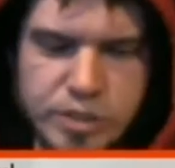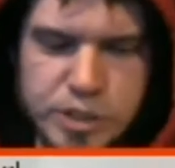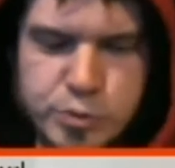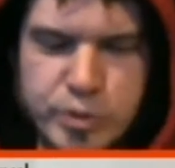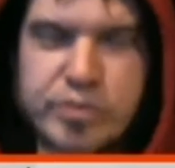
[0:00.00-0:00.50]
Well,
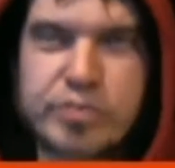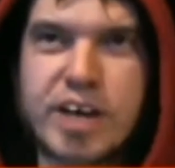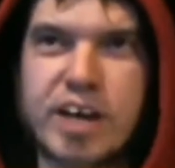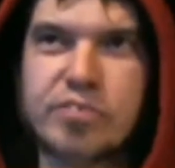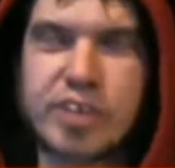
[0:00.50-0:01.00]
this week we've
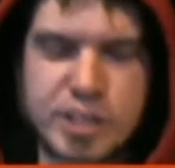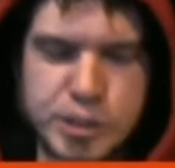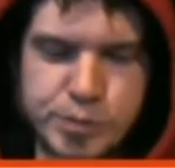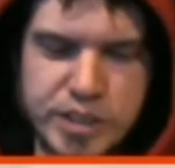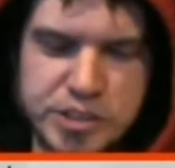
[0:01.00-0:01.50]
got a very
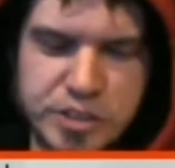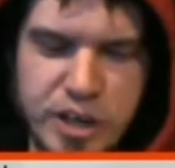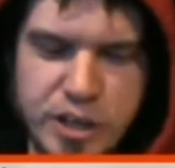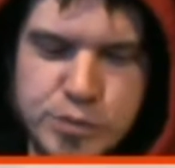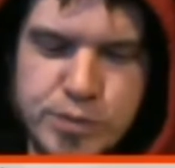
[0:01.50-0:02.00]
special
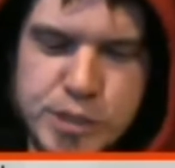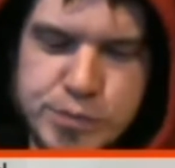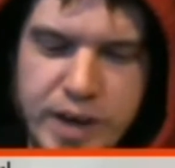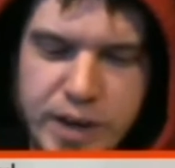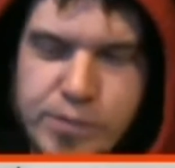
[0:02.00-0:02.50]
Ultimate
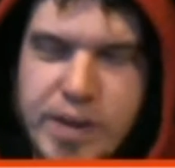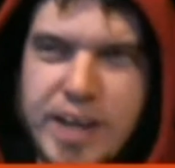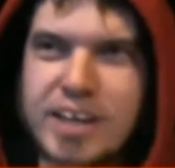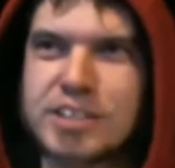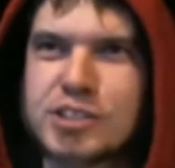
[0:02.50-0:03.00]

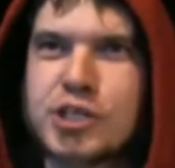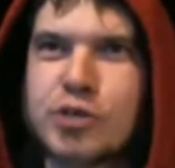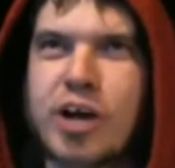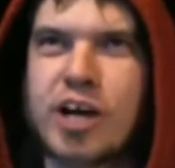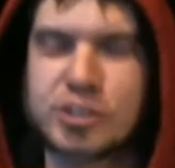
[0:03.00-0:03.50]
Spider-Man
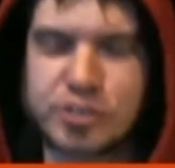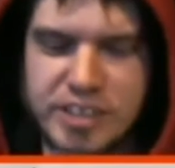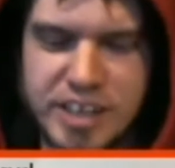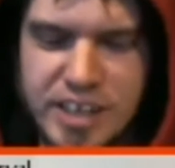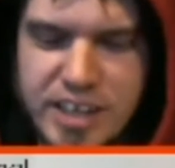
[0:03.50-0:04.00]

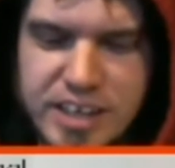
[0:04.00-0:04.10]
200